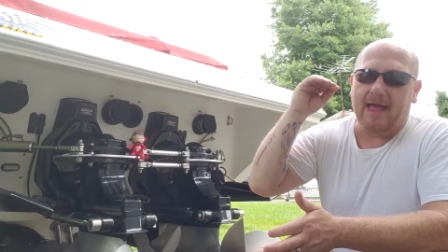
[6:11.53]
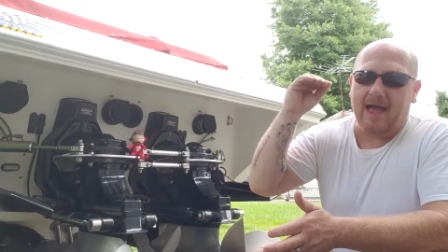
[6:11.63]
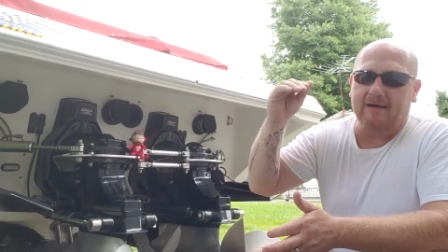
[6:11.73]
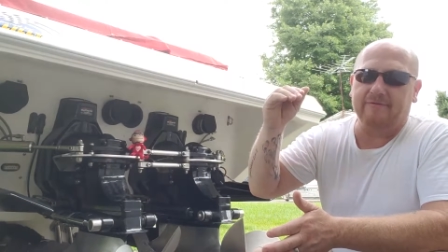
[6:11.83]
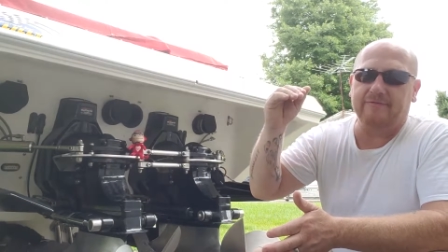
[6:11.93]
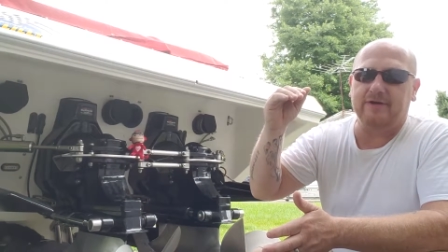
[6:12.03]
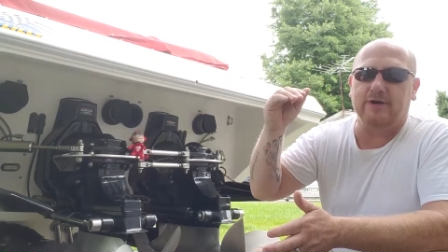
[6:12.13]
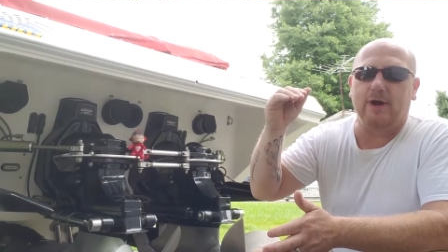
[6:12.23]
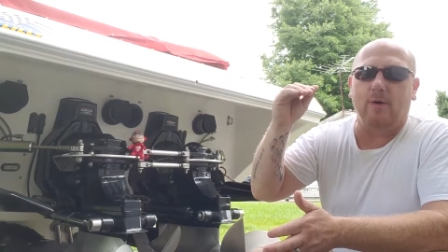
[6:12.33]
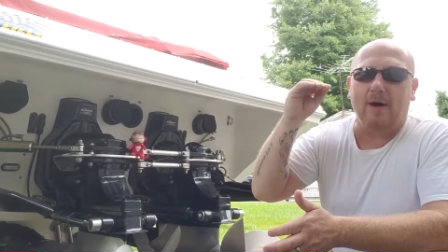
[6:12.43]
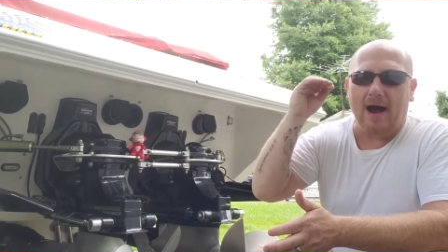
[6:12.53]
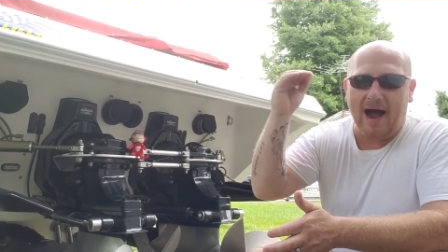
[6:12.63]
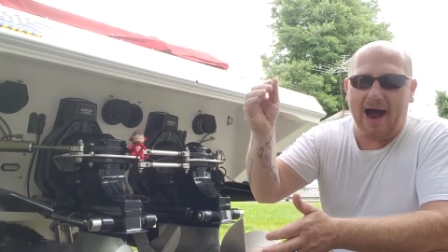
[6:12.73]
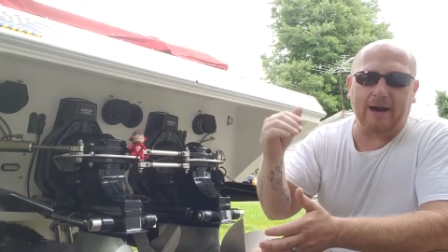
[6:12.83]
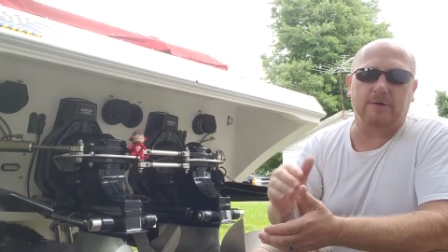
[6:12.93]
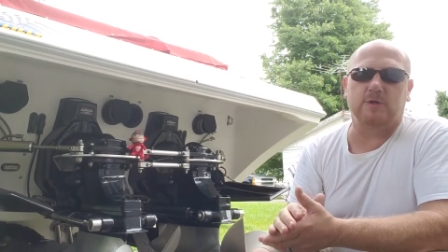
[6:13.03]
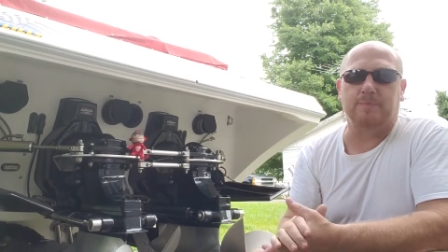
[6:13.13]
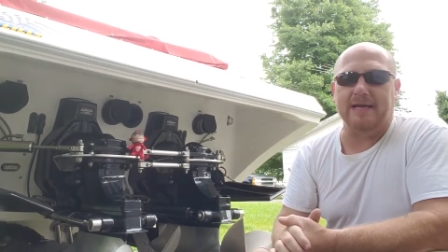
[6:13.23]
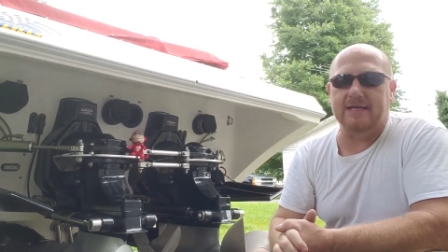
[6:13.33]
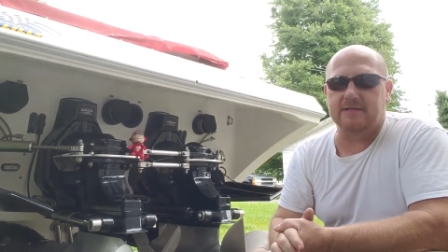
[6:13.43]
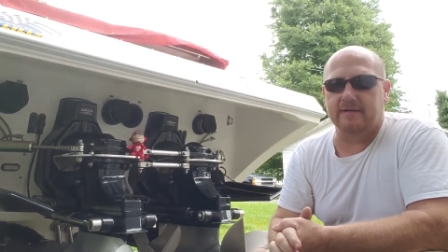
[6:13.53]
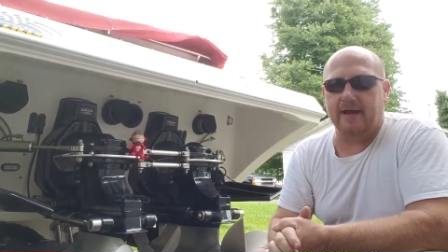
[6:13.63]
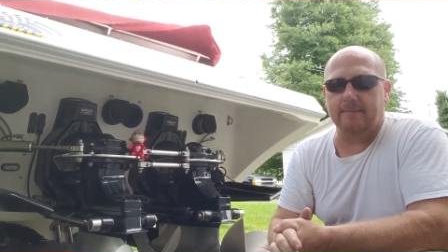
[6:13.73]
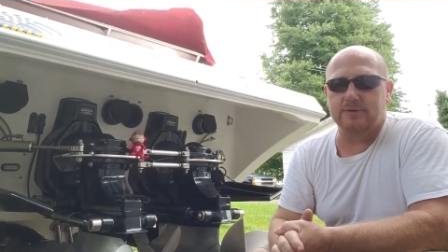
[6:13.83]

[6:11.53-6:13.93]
have, you know, a higher speed to them.